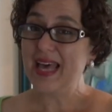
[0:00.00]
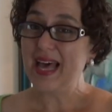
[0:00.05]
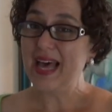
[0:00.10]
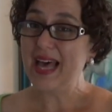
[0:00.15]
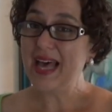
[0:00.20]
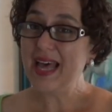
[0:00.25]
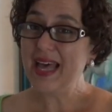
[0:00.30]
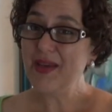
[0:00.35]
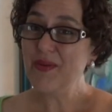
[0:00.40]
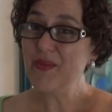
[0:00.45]

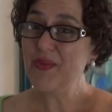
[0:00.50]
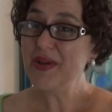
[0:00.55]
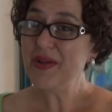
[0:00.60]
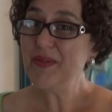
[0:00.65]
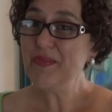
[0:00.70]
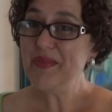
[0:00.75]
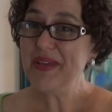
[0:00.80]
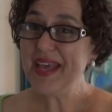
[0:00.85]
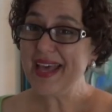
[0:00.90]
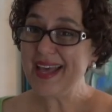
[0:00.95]
I
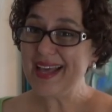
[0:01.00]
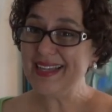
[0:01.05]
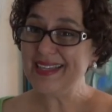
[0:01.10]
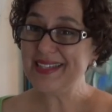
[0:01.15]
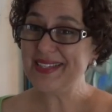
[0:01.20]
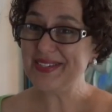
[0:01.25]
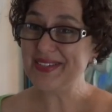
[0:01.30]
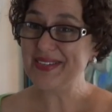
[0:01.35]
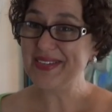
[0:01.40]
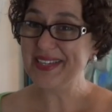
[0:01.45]
will be
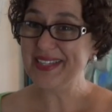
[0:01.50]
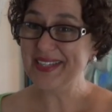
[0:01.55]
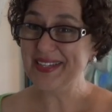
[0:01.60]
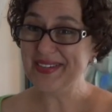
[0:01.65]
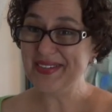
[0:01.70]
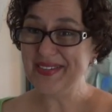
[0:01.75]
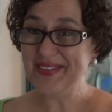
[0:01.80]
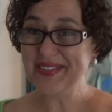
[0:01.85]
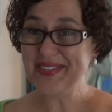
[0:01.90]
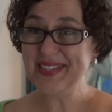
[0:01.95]
answering
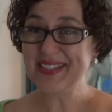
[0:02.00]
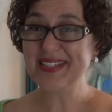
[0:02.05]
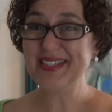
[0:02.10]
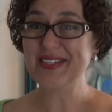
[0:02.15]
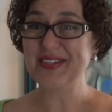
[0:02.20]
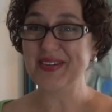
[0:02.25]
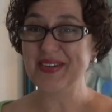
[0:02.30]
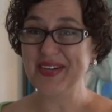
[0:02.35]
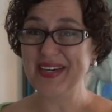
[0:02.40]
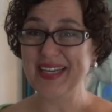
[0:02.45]
those
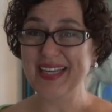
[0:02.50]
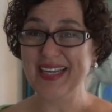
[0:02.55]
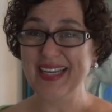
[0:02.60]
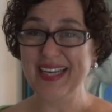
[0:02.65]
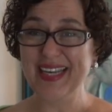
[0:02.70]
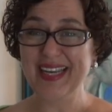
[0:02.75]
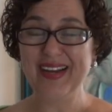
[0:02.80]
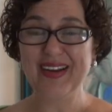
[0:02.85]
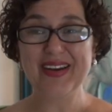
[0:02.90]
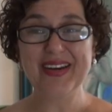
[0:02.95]
shortly
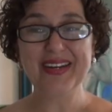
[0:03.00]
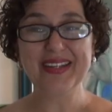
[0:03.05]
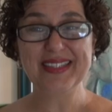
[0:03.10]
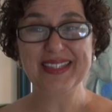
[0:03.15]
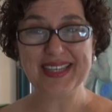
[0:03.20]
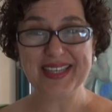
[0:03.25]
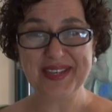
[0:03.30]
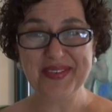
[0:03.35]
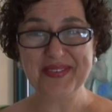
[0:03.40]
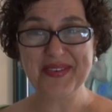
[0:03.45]
here. It'll
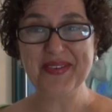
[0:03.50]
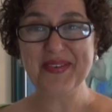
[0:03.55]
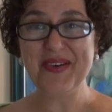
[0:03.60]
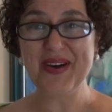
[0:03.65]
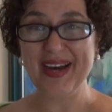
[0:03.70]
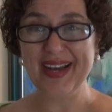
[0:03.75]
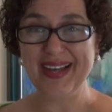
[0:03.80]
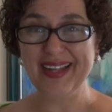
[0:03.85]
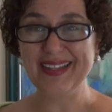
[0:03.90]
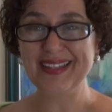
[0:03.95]
take me a
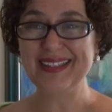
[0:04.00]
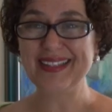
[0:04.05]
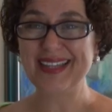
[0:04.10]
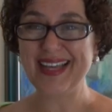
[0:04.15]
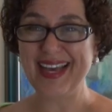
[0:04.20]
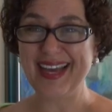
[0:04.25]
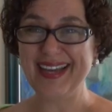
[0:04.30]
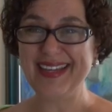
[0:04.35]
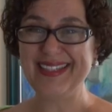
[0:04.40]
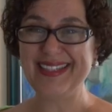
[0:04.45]
while to
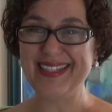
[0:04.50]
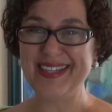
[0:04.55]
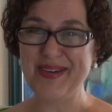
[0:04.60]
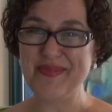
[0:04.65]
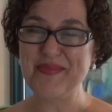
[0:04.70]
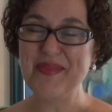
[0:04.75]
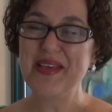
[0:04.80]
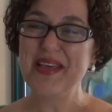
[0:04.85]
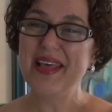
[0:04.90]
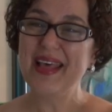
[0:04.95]
catch
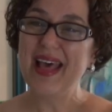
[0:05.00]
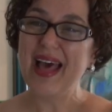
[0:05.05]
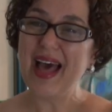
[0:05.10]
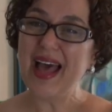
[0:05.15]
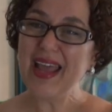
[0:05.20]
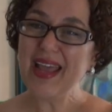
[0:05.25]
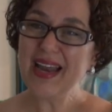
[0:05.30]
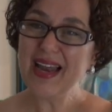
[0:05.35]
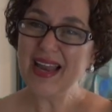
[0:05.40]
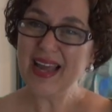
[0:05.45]
up.
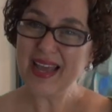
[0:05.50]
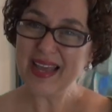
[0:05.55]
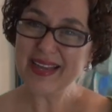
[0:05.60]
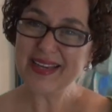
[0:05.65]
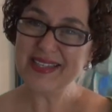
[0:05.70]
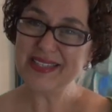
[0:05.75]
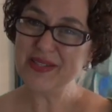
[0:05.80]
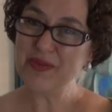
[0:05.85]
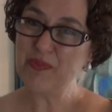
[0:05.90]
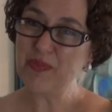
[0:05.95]
I
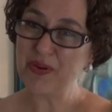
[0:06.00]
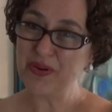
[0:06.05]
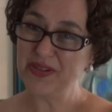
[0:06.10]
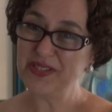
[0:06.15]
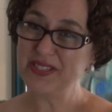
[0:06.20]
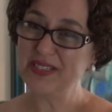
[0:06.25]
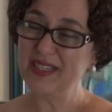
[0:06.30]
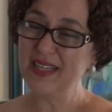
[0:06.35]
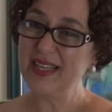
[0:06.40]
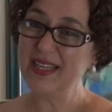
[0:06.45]
like to
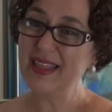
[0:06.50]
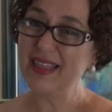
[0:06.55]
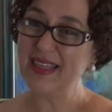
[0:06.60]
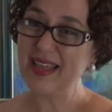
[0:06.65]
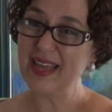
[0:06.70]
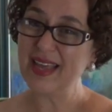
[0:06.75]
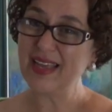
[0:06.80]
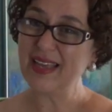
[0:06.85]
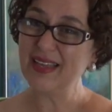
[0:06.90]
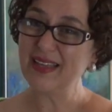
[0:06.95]
personally
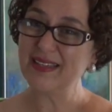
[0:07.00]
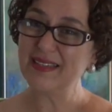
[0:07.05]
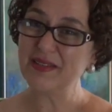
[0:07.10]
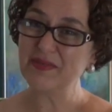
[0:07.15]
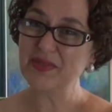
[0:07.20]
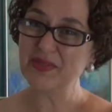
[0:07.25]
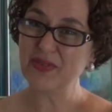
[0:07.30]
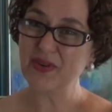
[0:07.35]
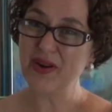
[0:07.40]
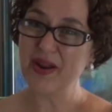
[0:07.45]
thank
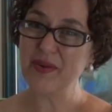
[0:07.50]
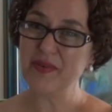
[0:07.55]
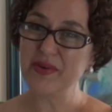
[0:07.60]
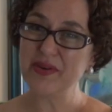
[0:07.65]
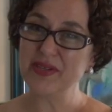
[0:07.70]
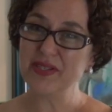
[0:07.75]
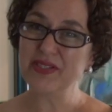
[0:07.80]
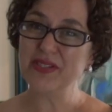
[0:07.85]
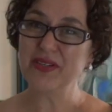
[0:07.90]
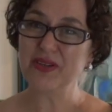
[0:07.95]

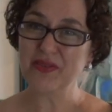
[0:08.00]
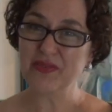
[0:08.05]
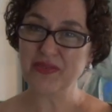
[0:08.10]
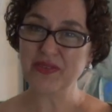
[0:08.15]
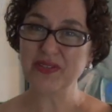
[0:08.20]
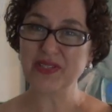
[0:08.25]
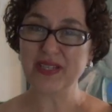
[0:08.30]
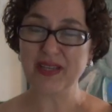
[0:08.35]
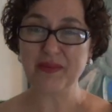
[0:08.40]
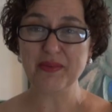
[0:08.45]
subscribers, you know,
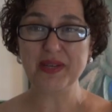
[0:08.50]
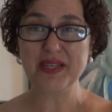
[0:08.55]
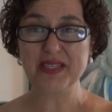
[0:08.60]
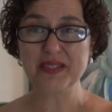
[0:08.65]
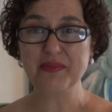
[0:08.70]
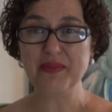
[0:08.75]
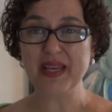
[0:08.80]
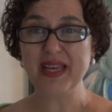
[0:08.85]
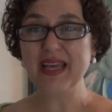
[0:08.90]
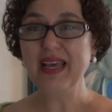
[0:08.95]
for subbing
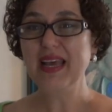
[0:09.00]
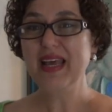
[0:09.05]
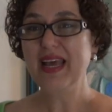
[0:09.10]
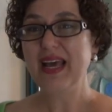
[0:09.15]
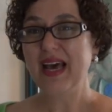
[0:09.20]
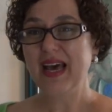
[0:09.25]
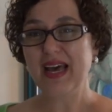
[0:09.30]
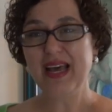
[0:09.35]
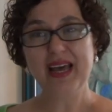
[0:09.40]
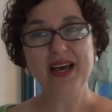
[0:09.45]
to me.
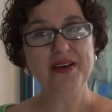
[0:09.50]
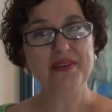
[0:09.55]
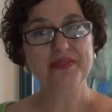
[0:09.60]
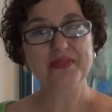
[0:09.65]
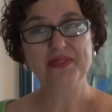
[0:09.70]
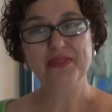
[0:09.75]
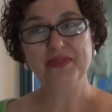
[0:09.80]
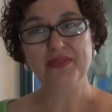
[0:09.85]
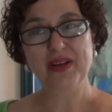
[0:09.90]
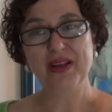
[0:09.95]
I
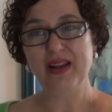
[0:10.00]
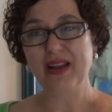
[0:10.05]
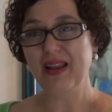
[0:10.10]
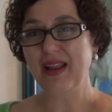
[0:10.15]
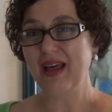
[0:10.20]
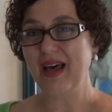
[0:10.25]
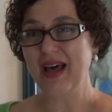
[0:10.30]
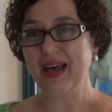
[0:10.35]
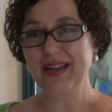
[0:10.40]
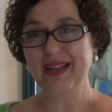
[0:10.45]
have a
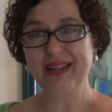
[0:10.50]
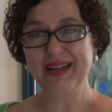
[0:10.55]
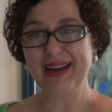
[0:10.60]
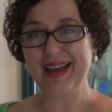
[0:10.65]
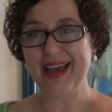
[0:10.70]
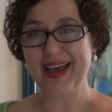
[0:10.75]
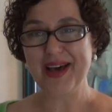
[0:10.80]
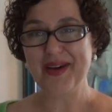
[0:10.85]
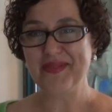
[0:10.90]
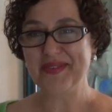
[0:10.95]
lot that
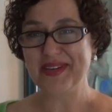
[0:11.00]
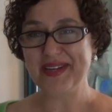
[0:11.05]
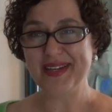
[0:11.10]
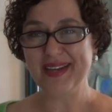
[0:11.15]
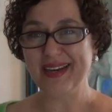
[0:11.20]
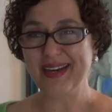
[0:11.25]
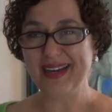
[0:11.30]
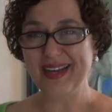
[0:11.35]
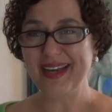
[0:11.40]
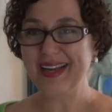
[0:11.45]
I haven't
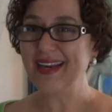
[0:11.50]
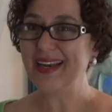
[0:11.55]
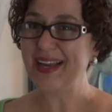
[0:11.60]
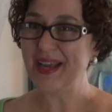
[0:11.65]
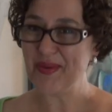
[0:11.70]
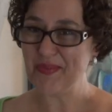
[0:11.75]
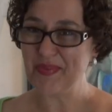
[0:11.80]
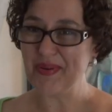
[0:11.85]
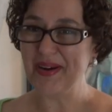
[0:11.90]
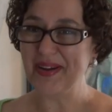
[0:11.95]
done yet and
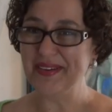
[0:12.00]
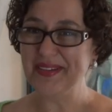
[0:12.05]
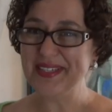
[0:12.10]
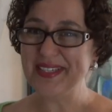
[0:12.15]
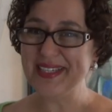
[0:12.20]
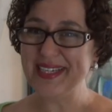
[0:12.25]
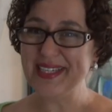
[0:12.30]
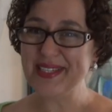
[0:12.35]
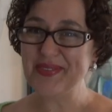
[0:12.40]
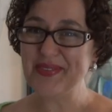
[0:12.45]
I
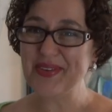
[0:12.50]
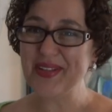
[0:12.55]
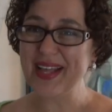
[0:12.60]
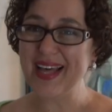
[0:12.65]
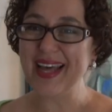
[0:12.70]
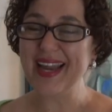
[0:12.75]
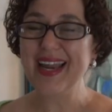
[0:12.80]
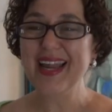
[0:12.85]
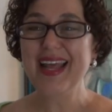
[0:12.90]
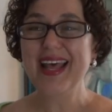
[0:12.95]
apologize for
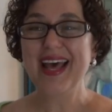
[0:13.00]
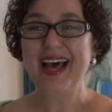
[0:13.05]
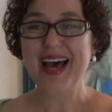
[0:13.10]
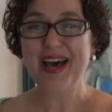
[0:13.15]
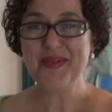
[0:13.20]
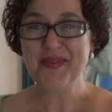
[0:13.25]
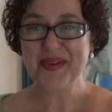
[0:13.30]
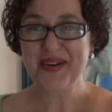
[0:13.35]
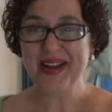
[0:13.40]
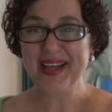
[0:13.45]
that.
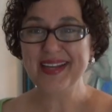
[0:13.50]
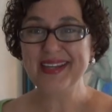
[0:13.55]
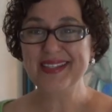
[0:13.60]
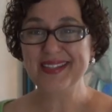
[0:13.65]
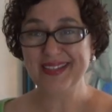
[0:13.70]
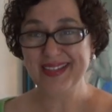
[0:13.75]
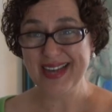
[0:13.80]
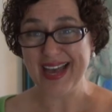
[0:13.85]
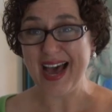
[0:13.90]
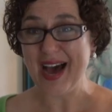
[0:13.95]
I would like
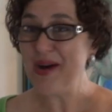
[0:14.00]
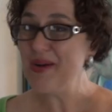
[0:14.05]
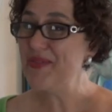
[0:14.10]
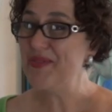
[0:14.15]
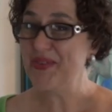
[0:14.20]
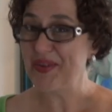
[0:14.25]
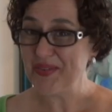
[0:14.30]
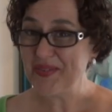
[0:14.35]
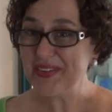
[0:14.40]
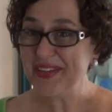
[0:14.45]
to now
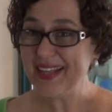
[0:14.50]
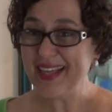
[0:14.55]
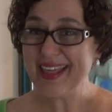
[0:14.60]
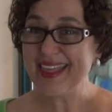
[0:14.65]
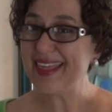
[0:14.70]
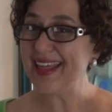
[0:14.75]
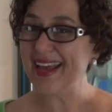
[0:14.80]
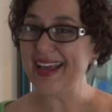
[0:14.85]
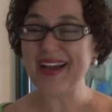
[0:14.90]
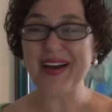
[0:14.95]
verbally
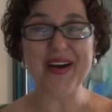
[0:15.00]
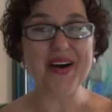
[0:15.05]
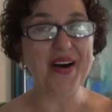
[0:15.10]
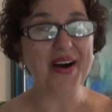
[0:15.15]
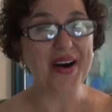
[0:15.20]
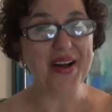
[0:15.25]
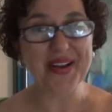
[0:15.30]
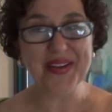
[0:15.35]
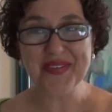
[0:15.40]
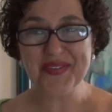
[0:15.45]
thank
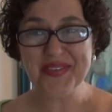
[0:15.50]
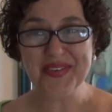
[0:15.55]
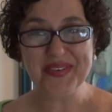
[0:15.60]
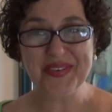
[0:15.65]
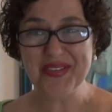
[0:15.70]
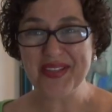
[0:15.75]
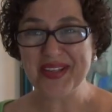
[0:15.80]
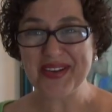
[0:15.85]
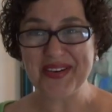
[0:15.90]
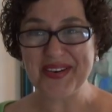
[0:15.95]
all of
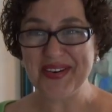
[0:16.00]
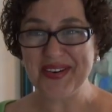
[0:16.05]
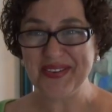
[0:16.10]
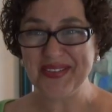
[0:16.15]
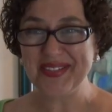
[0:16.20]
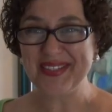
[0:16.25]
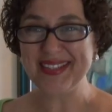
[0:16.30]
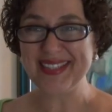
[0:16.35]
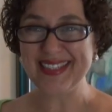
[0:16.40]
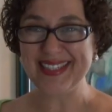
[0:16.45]
you that are
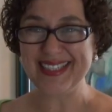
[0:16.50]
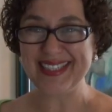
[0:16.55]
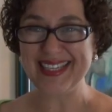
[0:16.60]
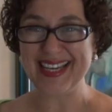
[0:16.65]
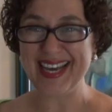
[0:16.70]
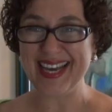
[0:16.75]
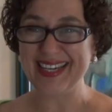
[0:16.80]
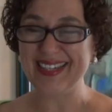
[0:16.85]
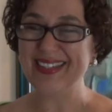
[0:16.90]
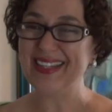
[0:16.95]
new to the
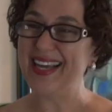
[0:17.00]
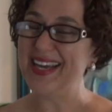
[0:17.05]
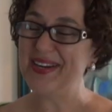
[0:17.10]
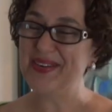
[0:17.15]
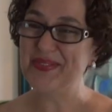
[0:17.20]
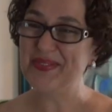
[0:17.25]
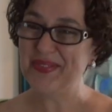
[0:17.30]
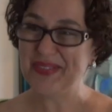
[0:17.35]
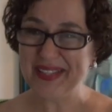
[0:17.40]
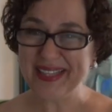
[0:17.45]
channel.
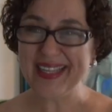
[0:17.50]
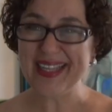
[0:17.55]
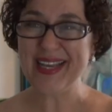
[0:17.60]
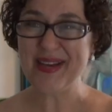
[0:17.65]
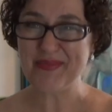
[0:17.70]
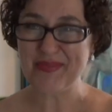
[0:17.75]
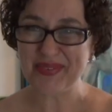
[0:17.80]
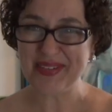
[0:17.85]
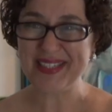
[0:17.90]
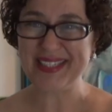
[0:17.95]
I really
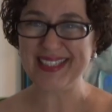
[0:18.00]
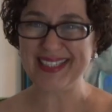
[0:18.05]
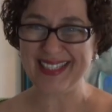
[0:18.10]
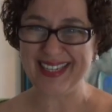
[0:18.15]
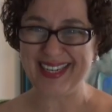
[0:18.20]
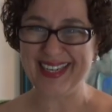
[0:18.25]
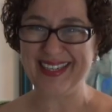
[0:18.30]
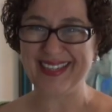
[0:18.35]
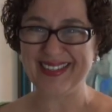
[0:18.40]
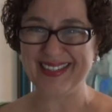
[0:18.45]

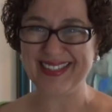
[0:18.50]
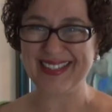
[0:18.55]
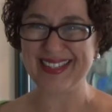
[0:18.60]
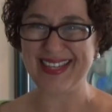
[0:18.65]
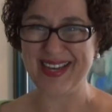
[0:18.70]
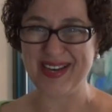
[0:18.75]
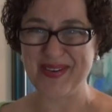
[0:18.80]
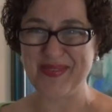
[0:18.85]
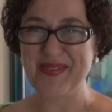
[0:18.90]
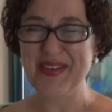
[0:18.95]
appreciate your
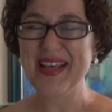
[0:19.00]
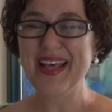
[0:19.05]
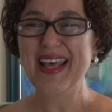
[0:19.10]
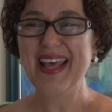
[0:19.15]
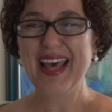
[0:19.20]
sub.